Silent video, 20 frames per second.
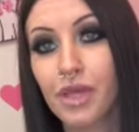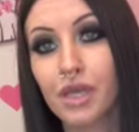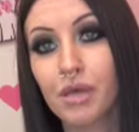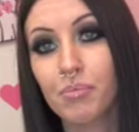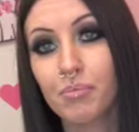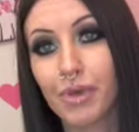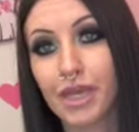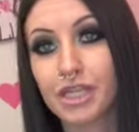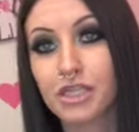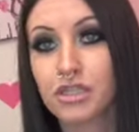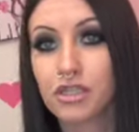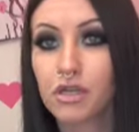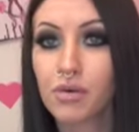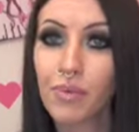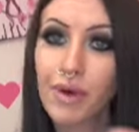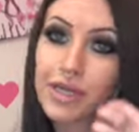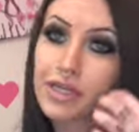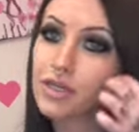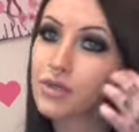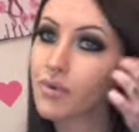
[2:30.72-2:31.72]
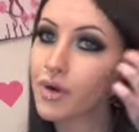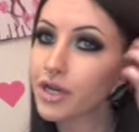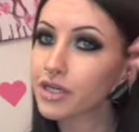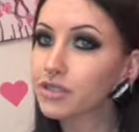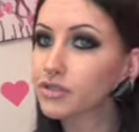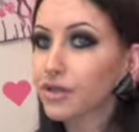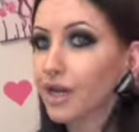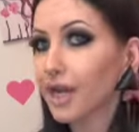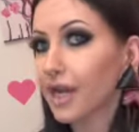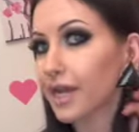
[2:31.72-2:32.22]
Make sure when you are
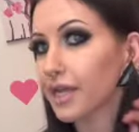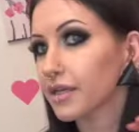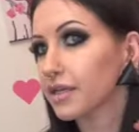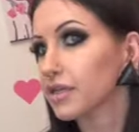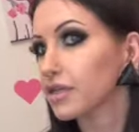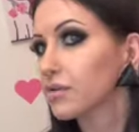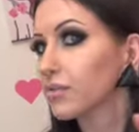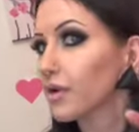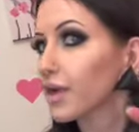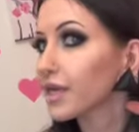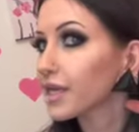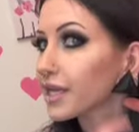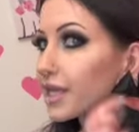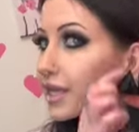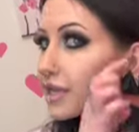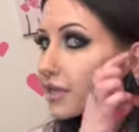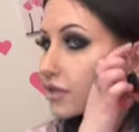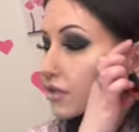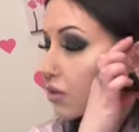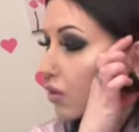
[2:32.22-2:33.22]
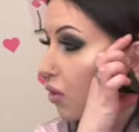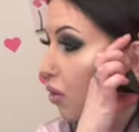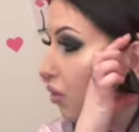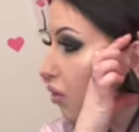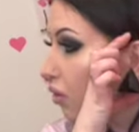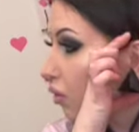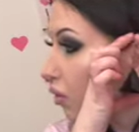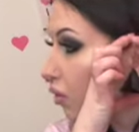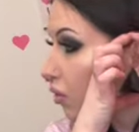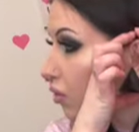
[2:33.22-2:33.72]
drying, you want to get your
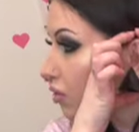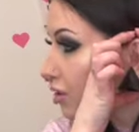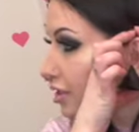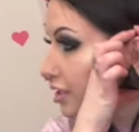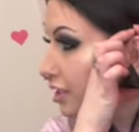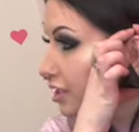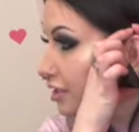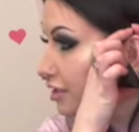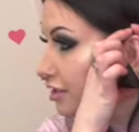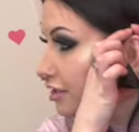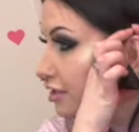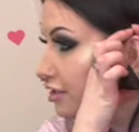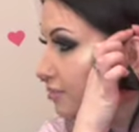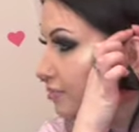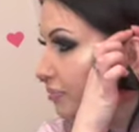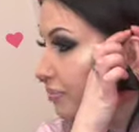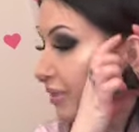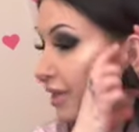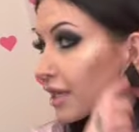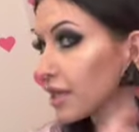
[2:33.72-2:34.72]
whole ear.